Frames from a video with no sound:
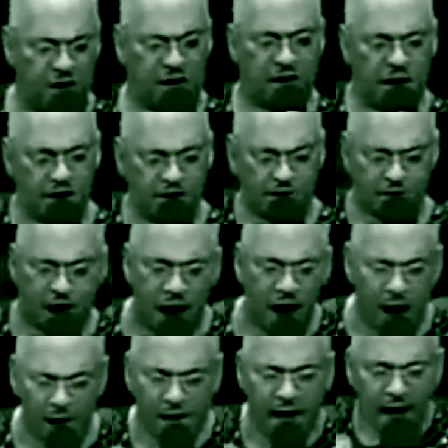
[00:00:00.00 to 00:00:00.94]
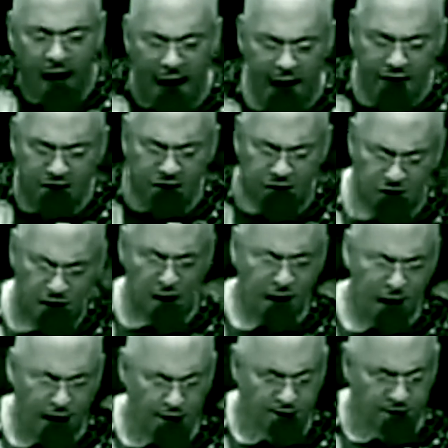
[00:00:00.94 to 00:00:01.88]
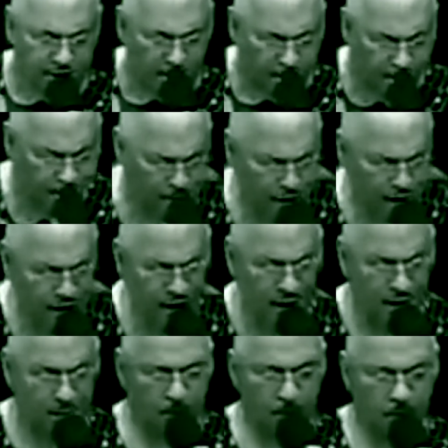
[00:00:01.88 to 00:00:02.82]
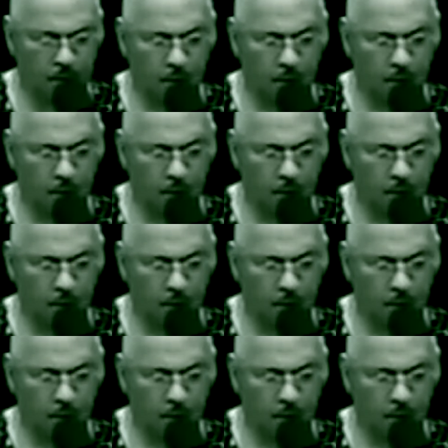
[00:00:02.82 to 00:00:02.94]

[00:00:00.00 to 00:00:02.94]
she is God and she is supreme.